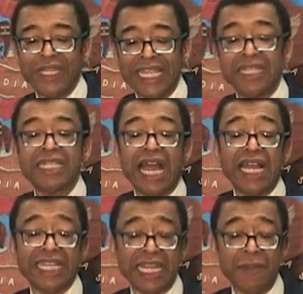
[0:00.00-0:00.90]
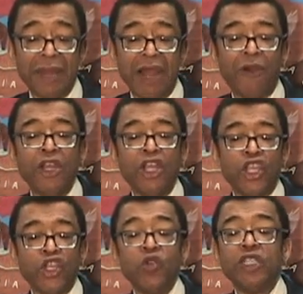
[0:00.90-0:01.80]
Genghis Khan came to power,
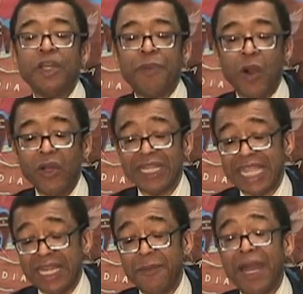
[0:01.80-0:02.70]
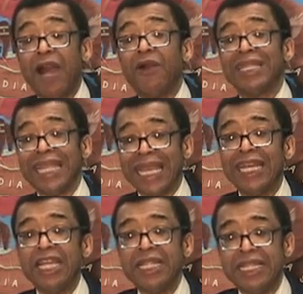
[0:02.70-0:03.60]
usually Napoleon came to power
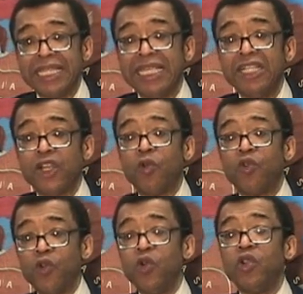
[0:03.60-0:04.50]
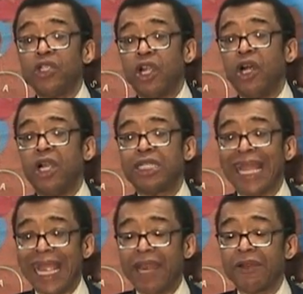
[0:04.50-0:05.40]
again. These are rulers, or
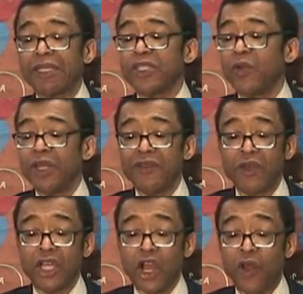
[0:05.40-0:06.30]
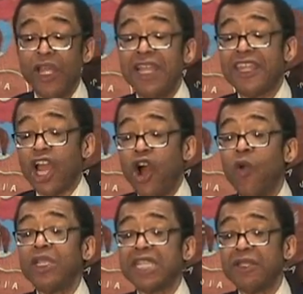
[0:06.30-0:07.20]
tyrants, or whatever you're going to call. They
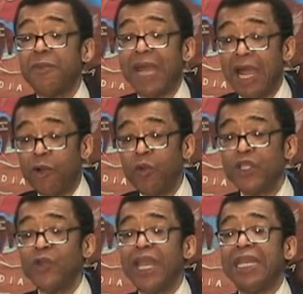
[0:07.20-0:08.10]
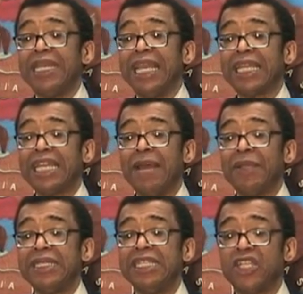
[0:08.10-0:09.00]
always come to power when you have an
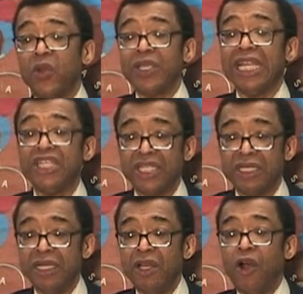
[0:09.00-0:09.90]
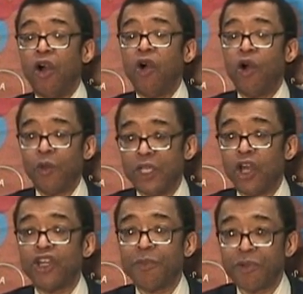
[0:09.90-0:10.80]
economic dislocation, or what we
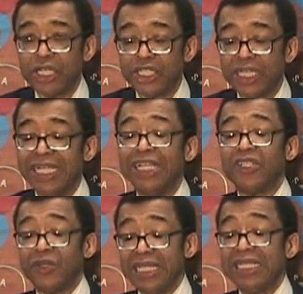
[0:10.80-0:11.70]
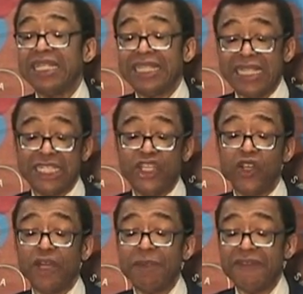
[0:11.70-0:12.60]
call a depression. So these are the things that you're
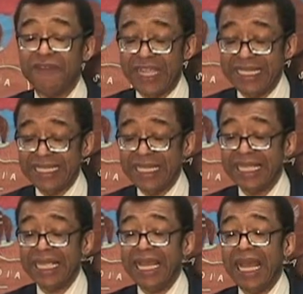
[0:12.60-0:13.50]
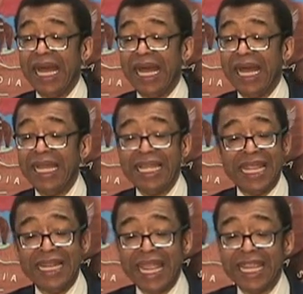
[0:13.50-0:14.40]
going to be facing,
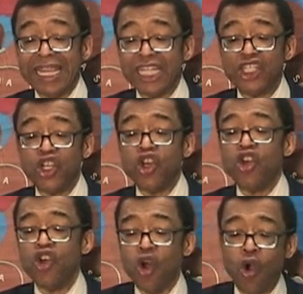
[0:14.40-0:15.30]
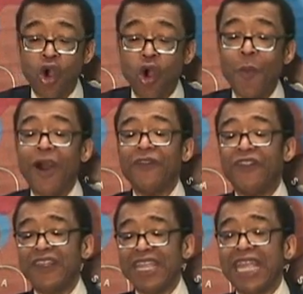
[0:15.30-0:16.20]
and there is no hope of
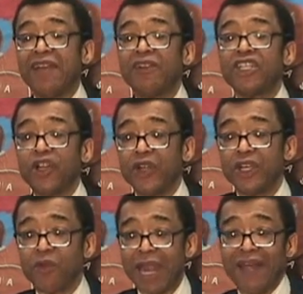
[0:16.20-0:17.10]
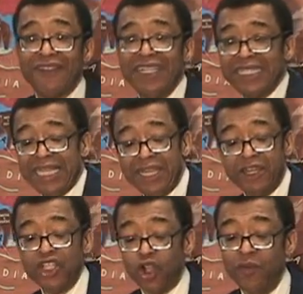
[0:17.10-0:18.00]
the thing ever turning around. This here
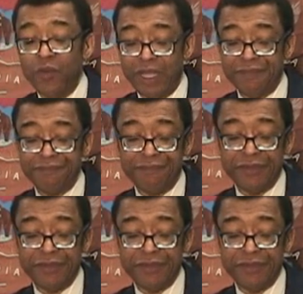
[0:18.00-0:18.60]
is over with.